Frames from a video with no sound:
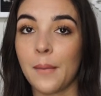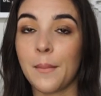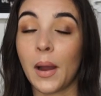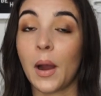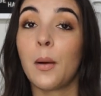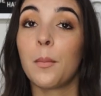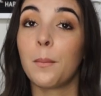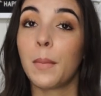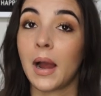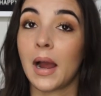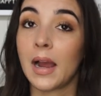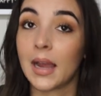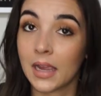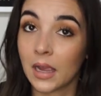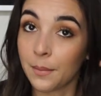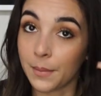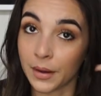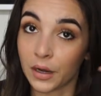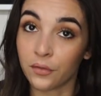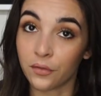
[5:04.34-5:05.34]
about buying
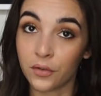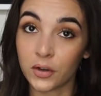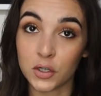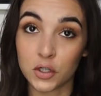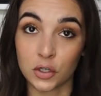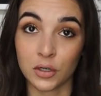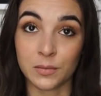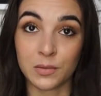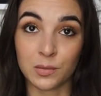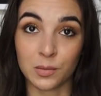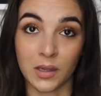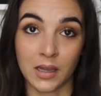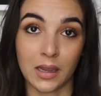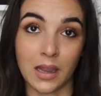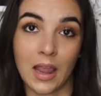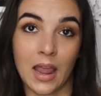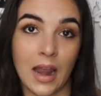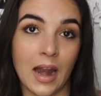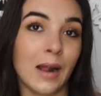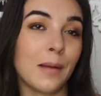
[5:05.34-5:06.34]
a Barefoot Dreams
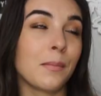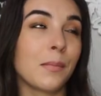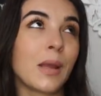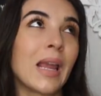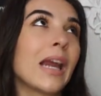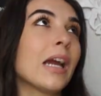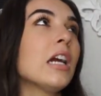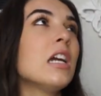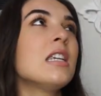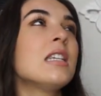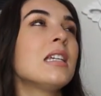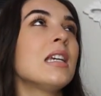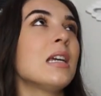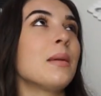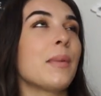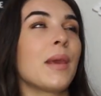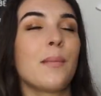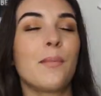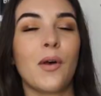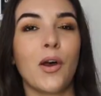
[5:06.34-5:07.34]
blanket, I'm
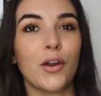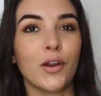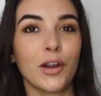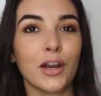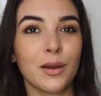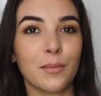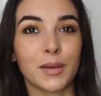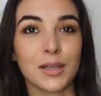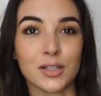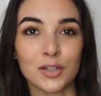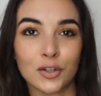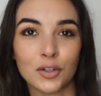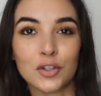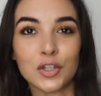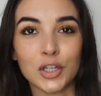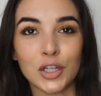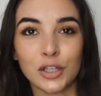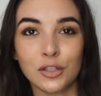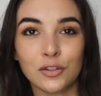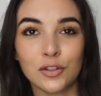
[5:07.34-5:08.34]
guaranteeing people aren't going to be
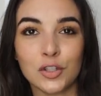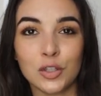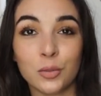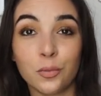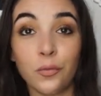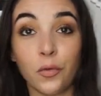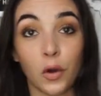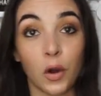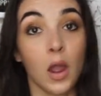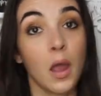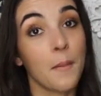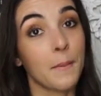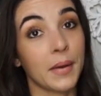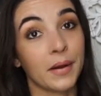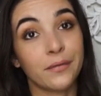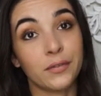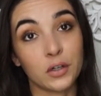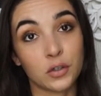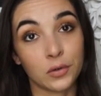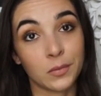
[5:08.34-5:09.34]
searching YouTube for
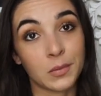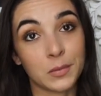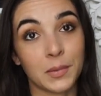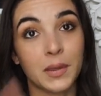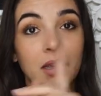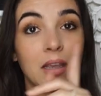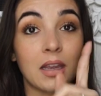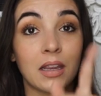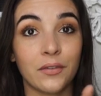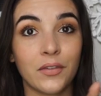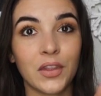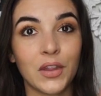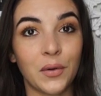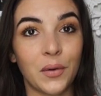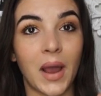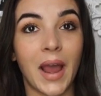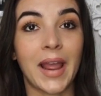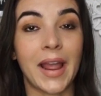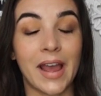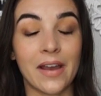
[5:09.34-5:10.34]
Barefoot Dreams blanket, even though
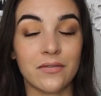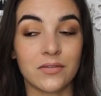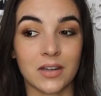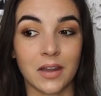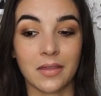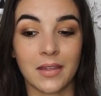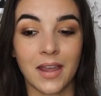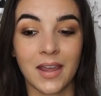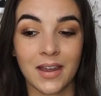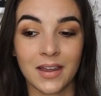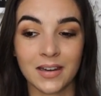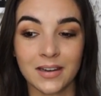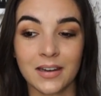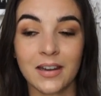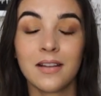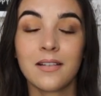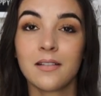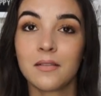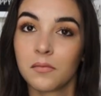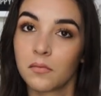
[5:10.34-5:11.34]
I have done that
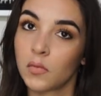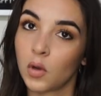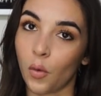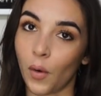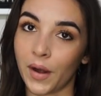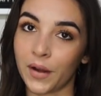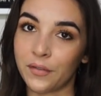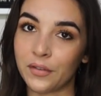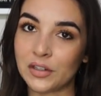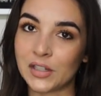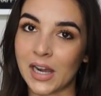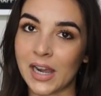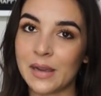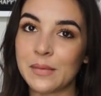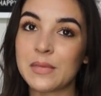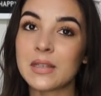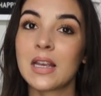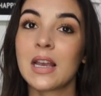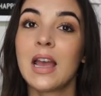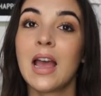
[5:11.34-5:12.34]
quite a few
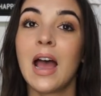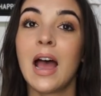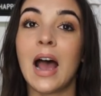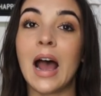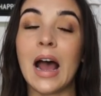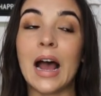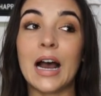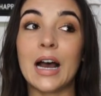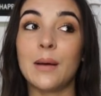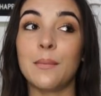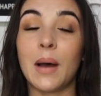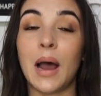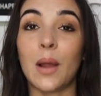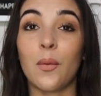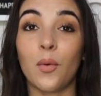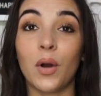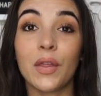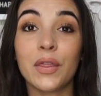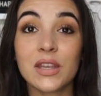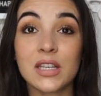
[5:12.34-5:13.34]
times. I
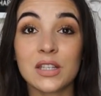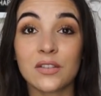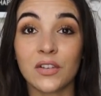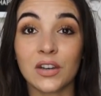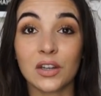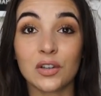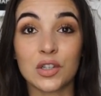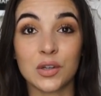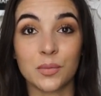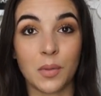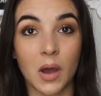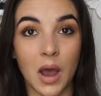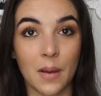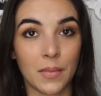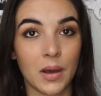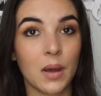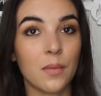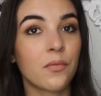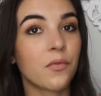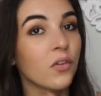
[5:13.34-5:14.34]
want this video to pop
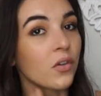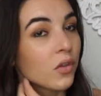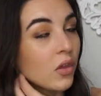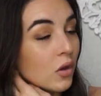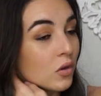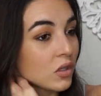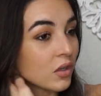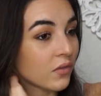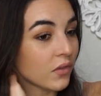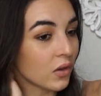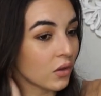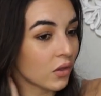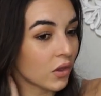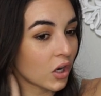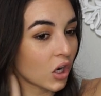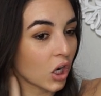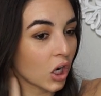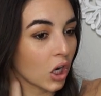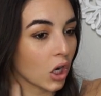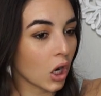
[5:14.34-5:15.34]
up for those of you that
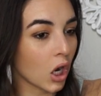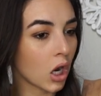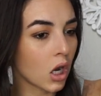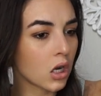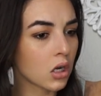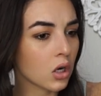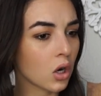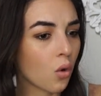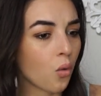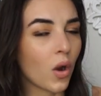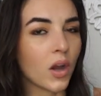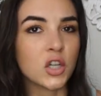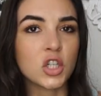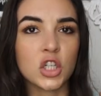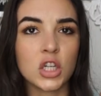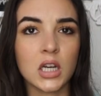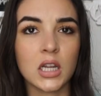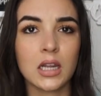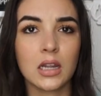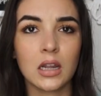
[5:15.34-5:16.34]
are
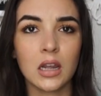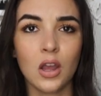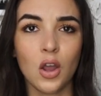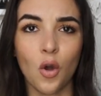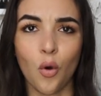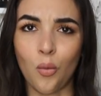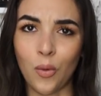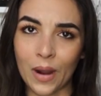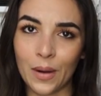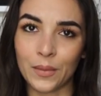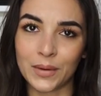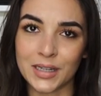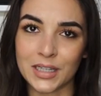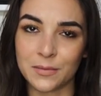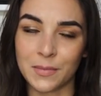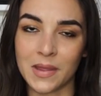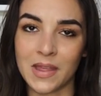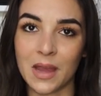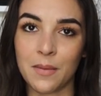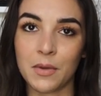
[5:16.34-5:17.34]
questioning, why would I
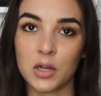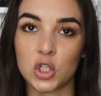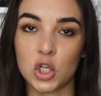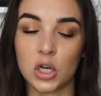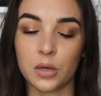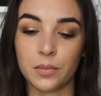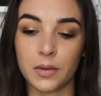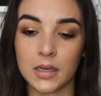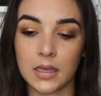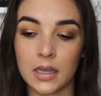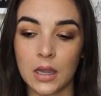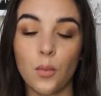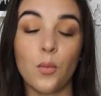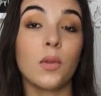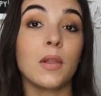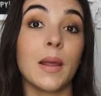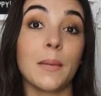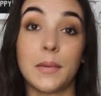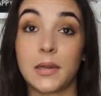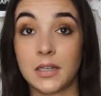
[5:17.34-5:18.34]
spend that much on a blanket? Well,
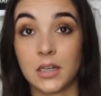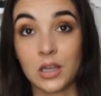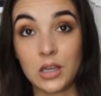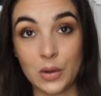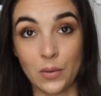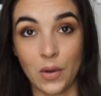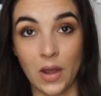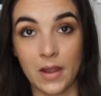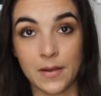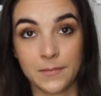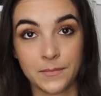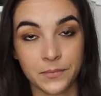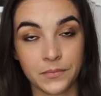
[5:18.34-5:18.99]
let me tell you why.